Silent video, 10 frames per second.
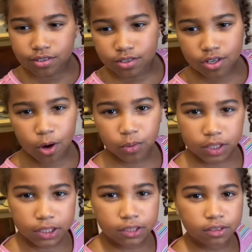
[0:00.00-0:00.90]
doughy
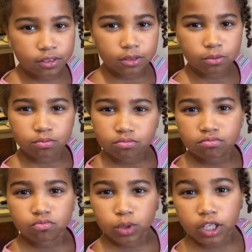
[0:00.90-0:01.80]
and
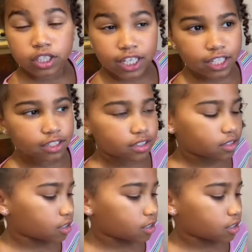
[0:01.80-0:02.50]
weird taste.